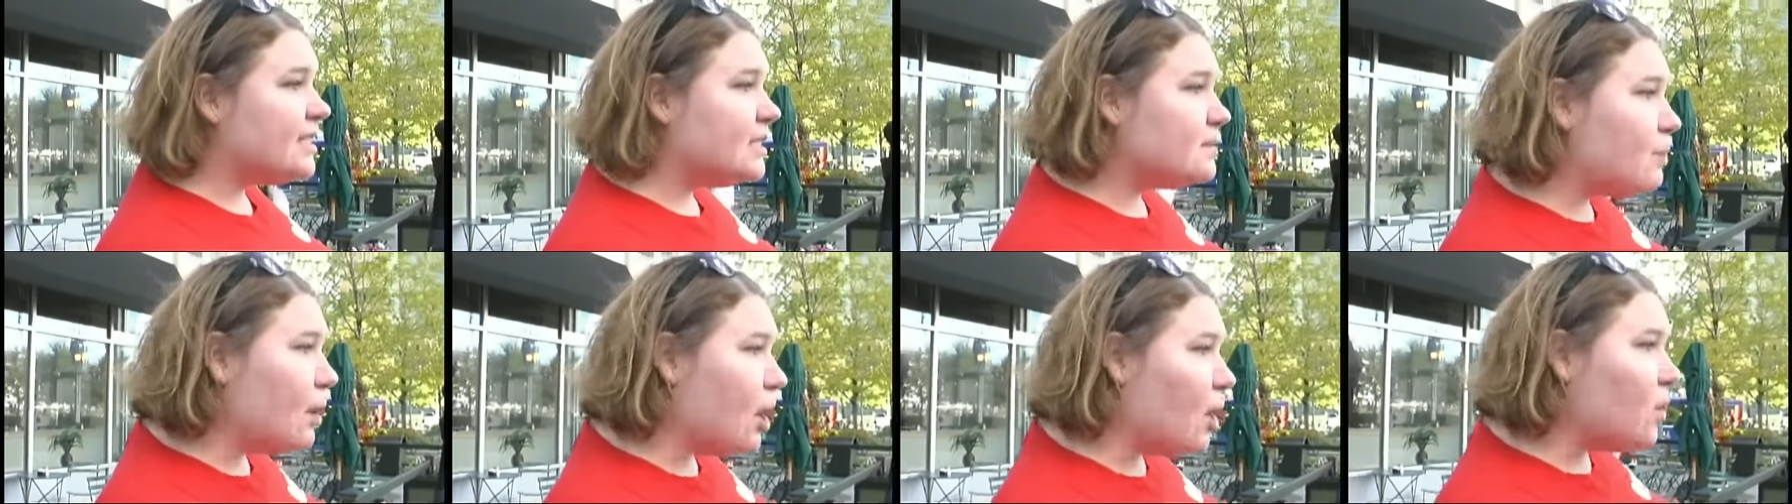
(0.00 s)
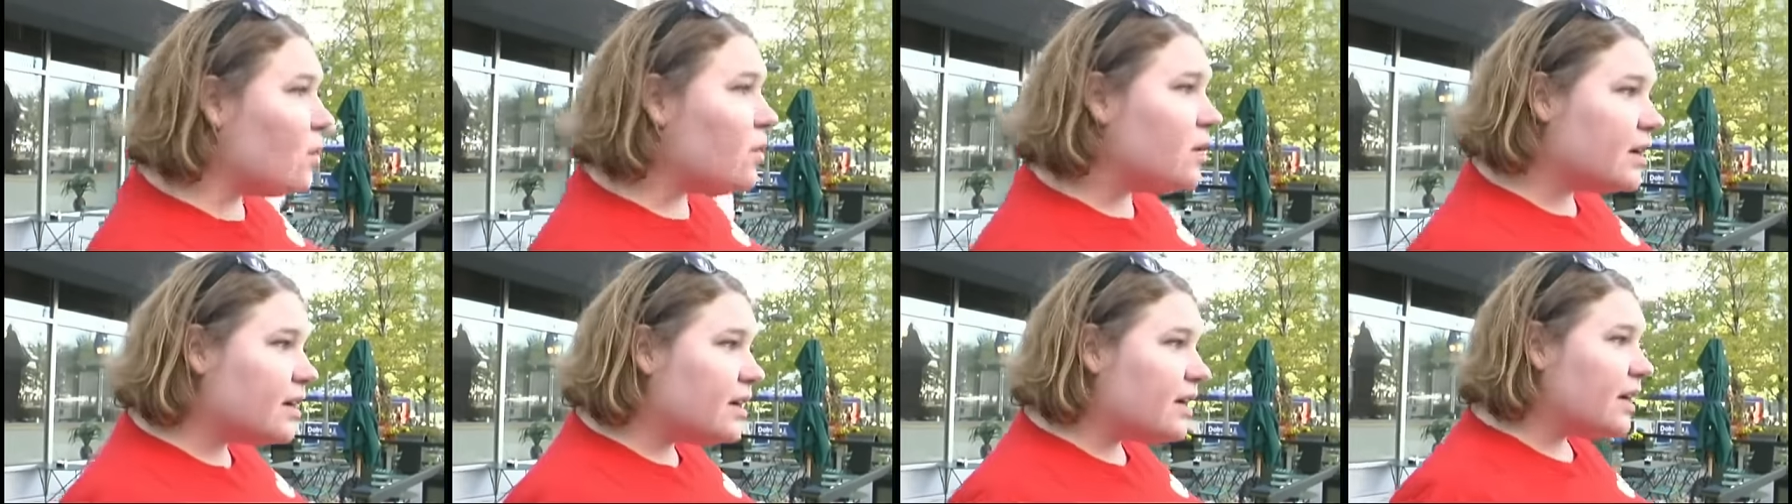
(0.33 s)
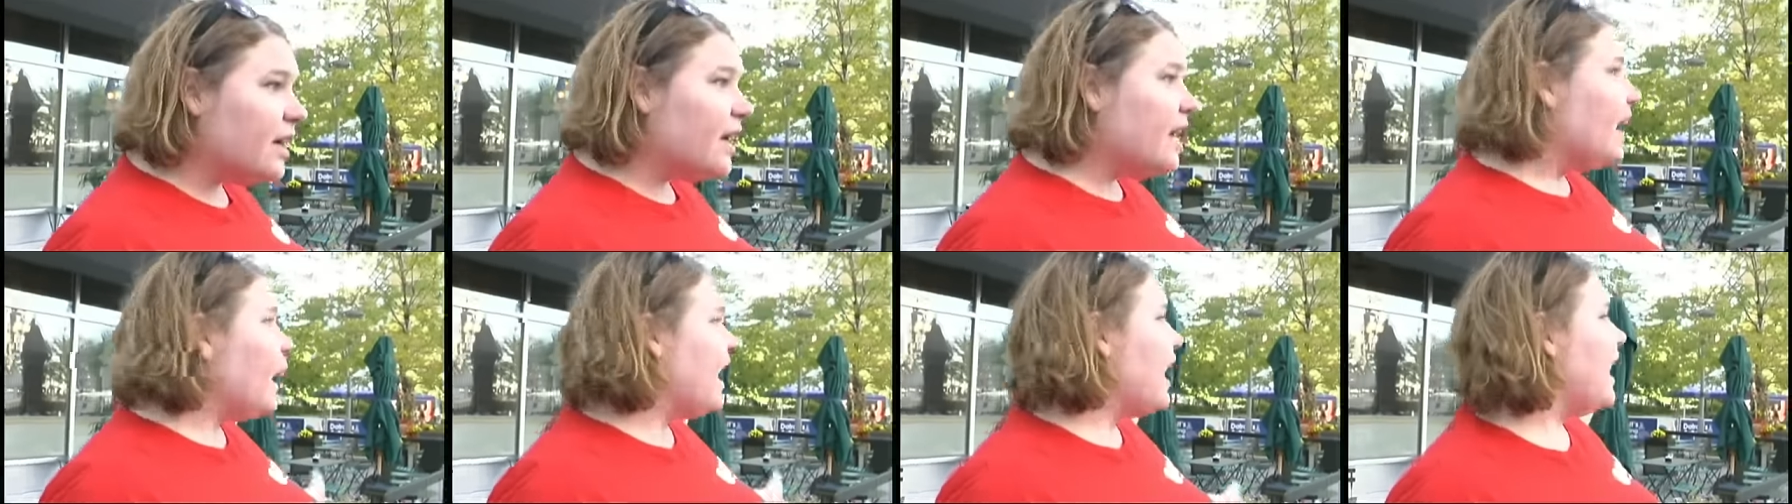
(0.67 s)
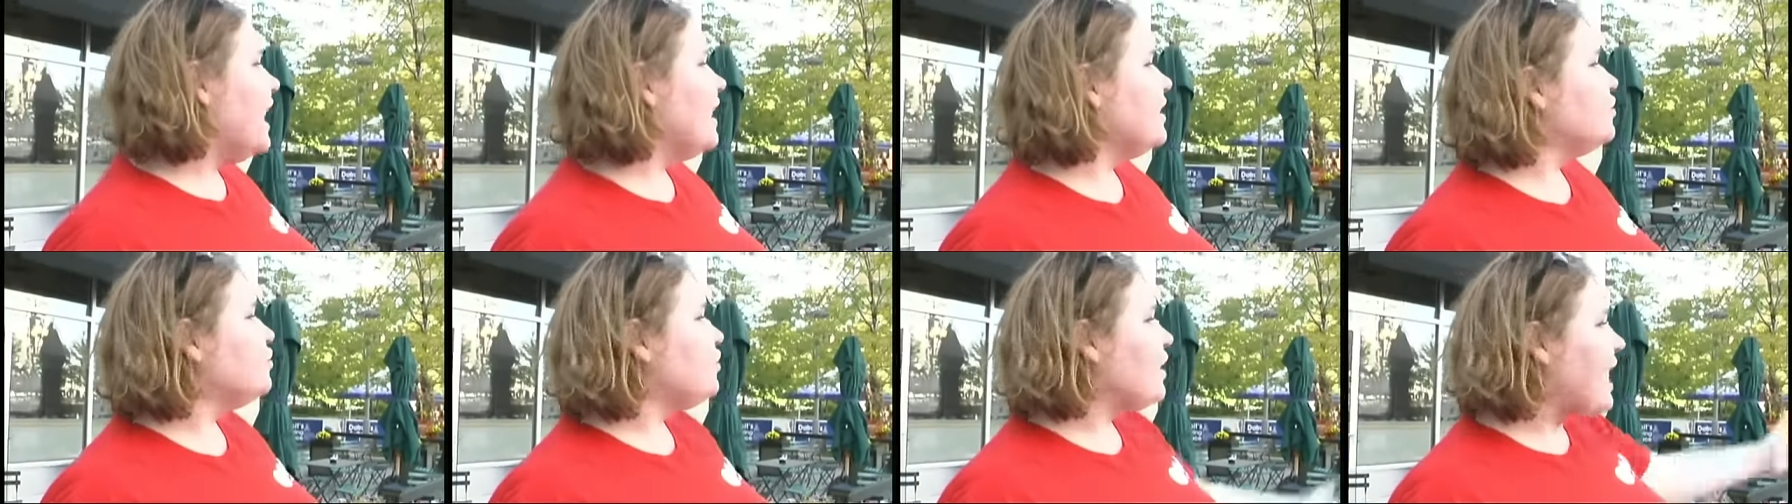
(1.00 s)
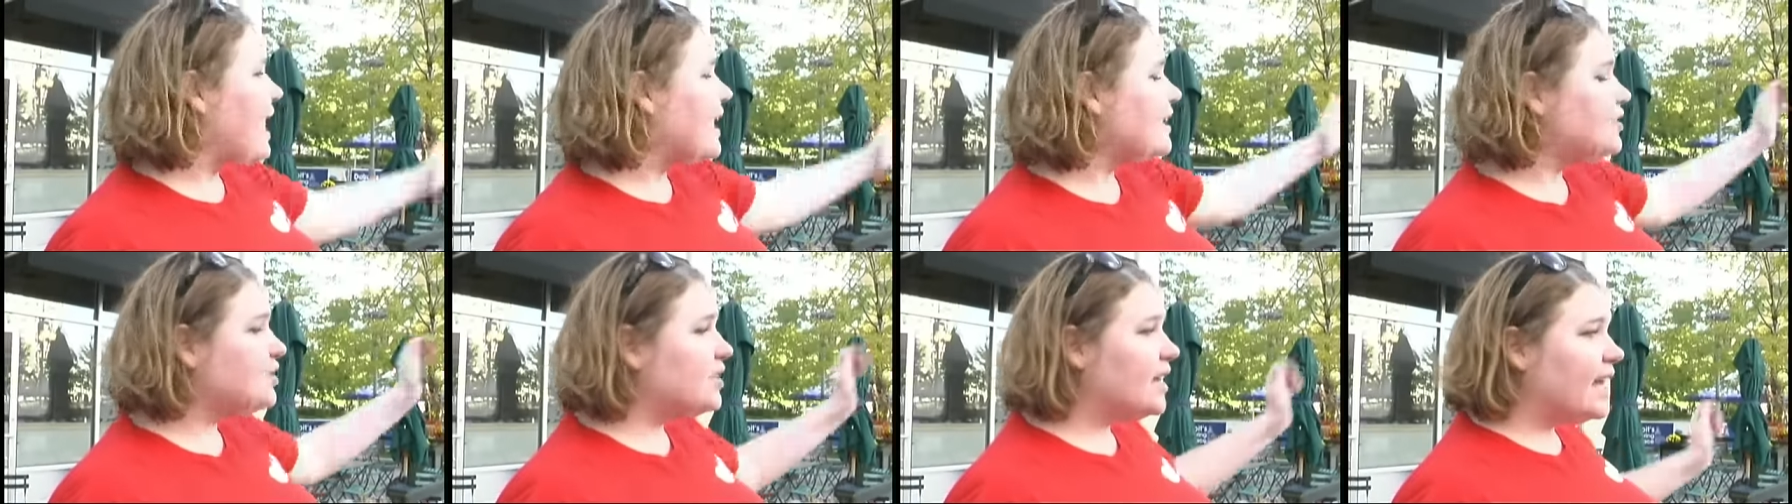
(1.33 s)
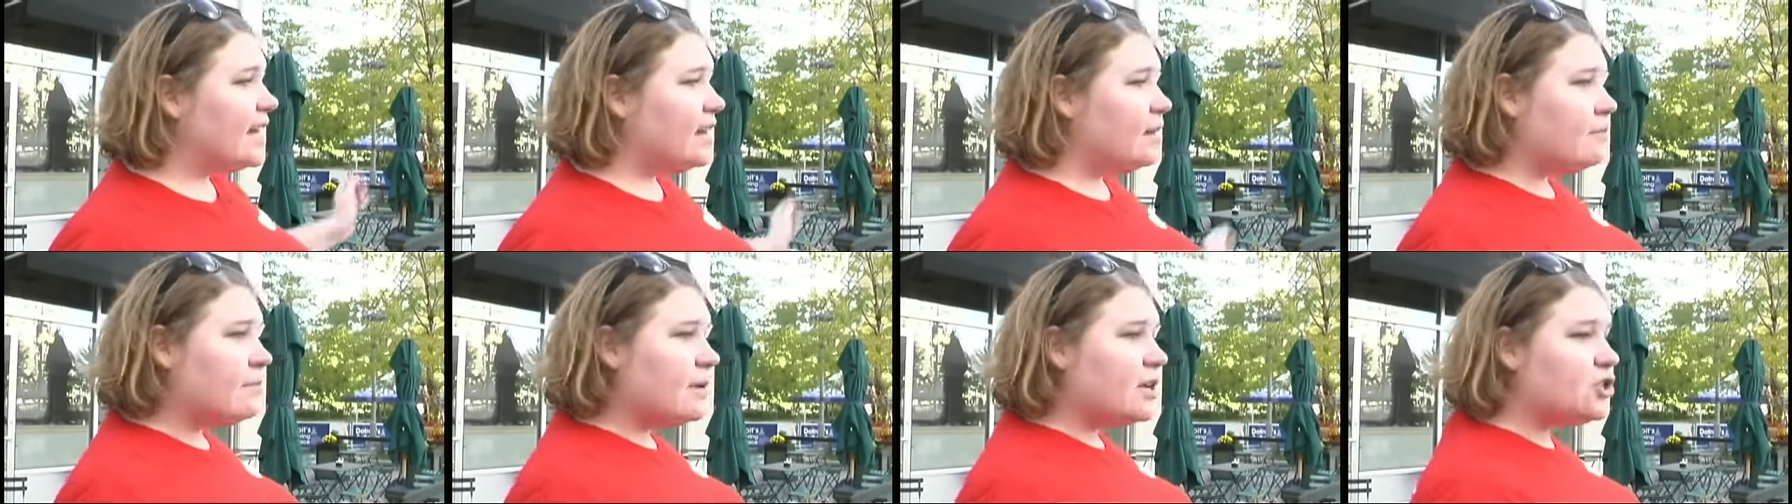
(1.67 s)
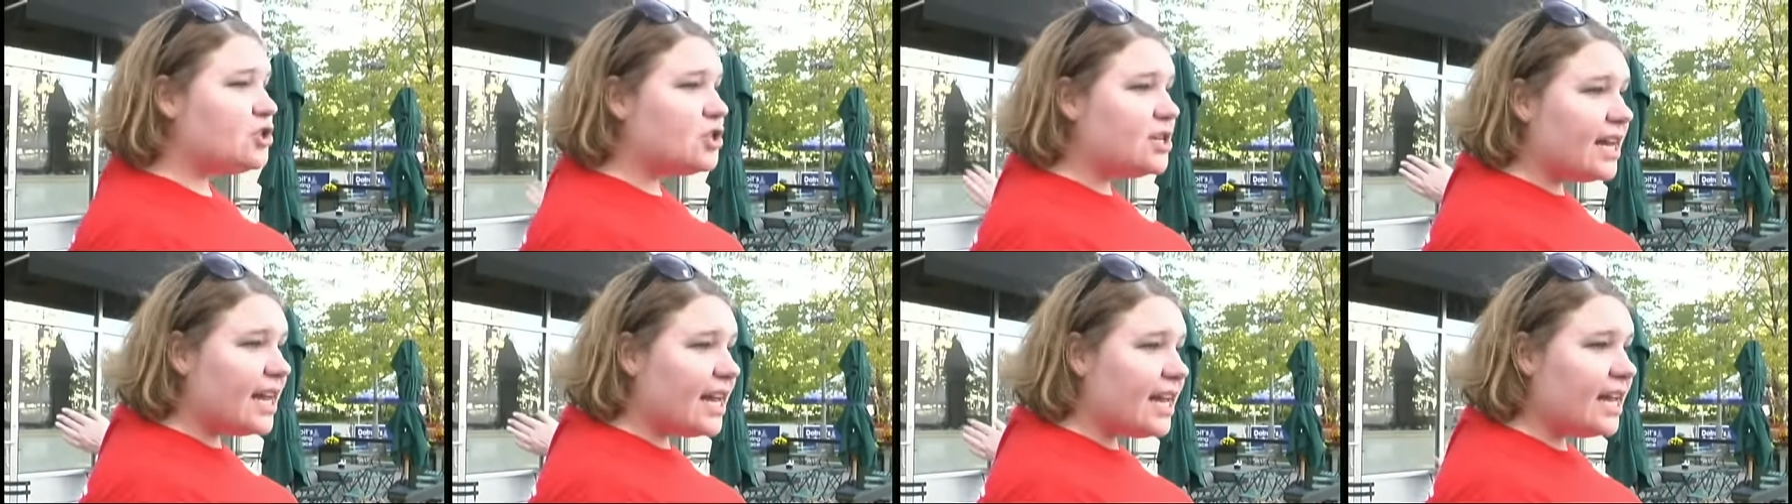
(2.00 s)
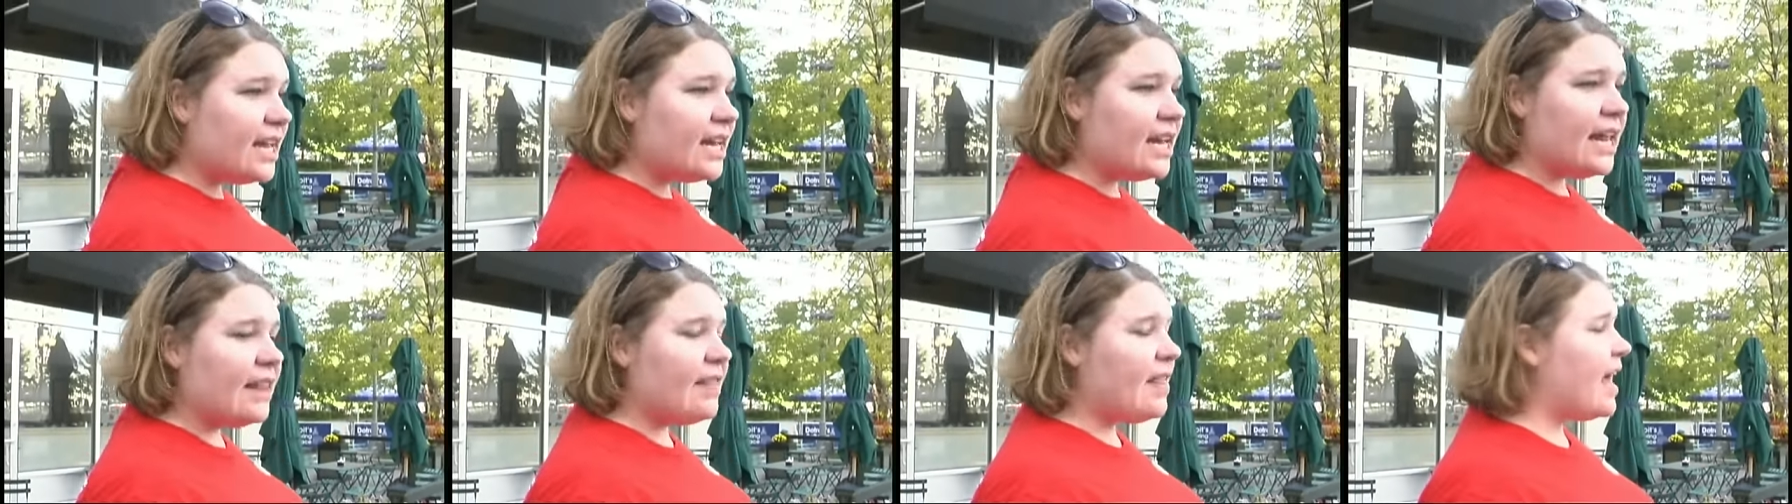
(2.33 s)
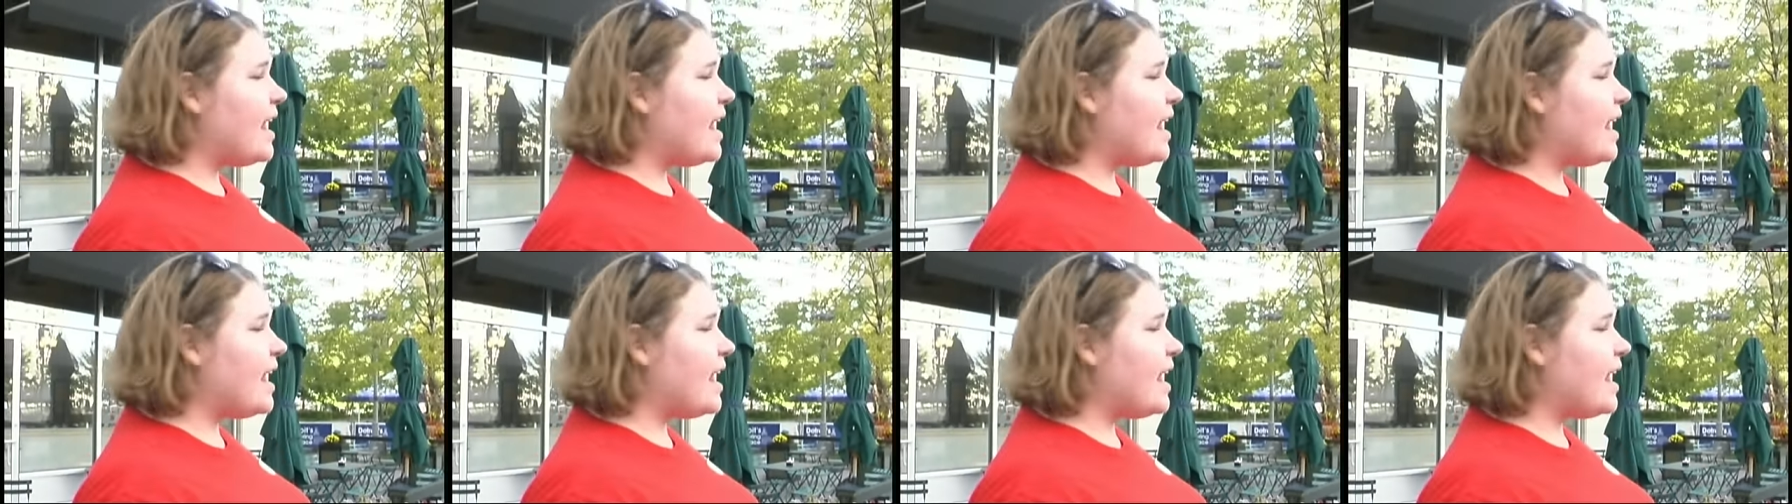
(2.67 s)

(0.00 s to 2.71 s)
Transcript: spoke and Gratiot and Michigan, and